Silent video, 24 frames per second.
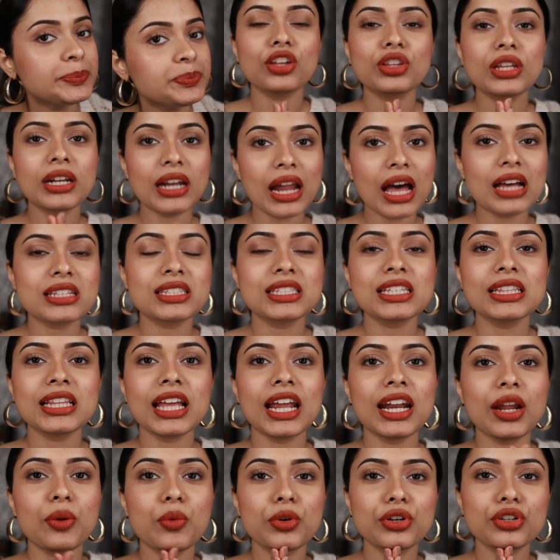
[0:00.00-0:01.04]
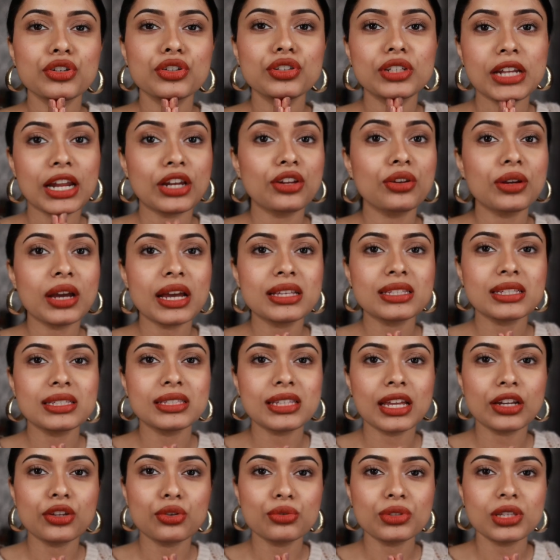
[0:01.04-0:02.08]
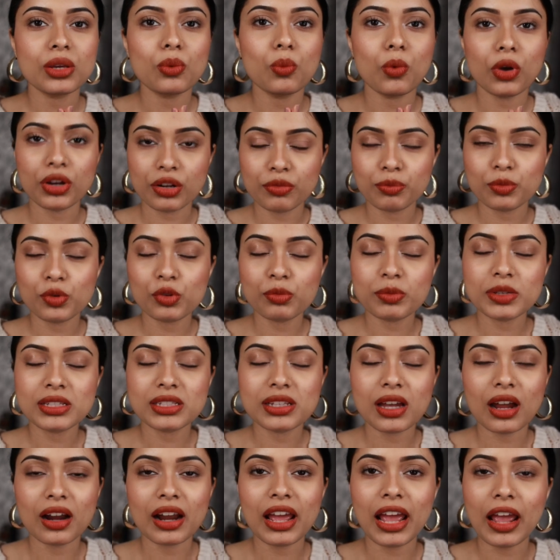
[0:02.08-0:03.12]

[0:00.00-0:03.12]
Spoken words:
The last thing that I wanted to tell you guys is that using waterproof mascara